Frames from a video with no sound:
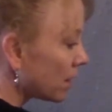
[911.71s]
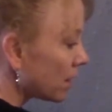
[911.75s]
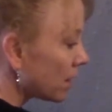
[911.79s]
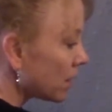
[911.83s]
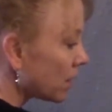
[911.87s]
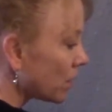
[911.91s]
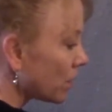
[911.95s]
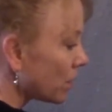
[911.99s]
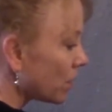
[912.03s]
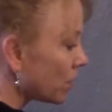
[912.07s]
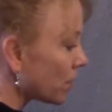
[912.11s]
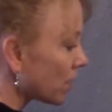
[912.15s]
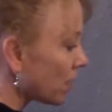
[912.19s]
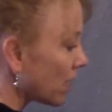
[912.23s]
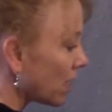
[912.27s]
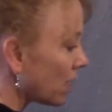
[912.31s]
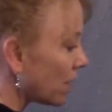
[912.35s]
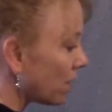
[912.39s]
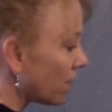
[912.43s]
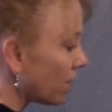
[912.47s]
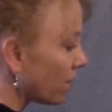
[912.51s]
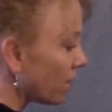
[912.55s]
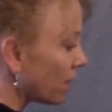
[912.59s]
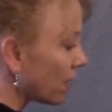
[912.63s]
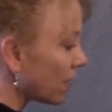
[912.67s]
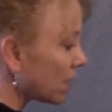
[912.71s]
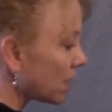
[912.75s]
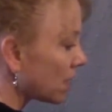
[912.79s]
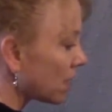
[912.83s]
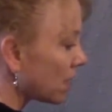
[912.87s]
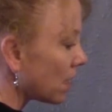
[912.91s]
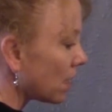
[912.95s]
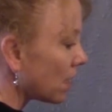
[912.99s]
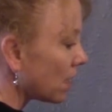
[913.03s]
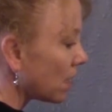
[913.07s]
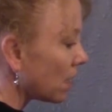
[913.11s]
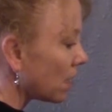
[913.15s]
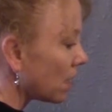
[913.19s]
So just gonna fix
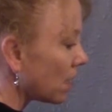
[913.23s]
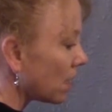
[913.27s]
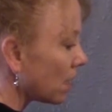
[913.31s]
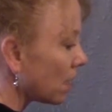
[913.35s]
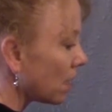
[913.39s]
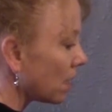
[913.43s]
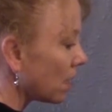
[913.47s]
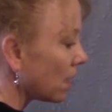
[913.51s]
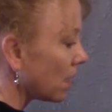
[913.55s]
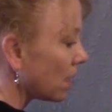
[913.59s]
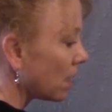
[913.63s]
the